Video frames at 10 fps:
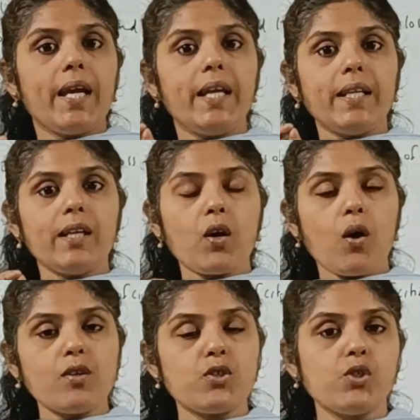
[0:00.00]
Indian
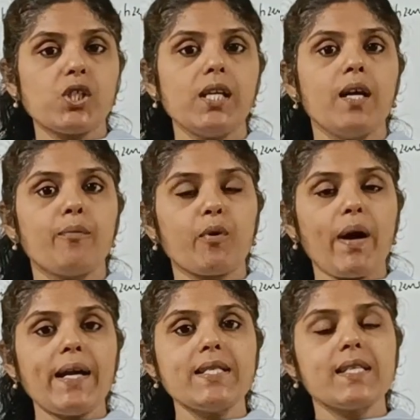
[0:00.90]
Constitution
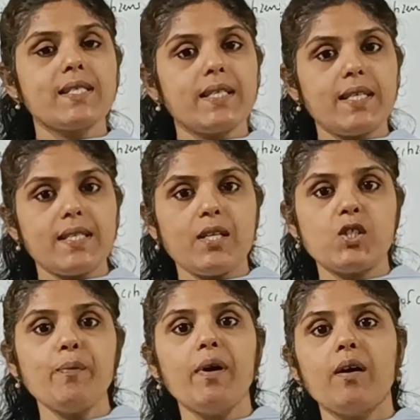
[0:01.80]
provides
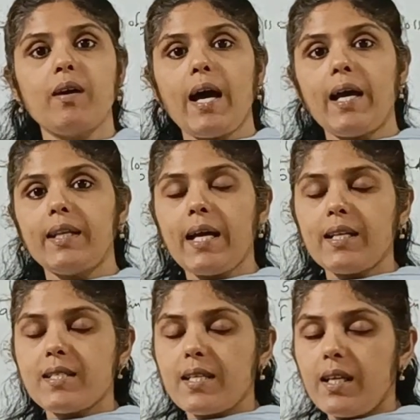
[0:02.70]
citizenship, and
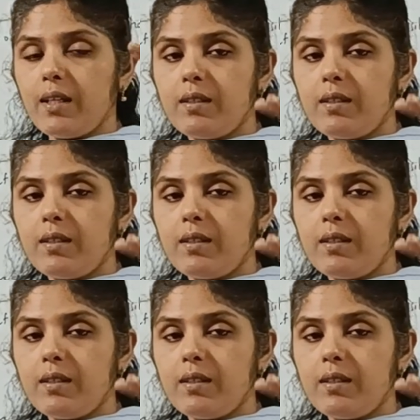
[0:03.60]
that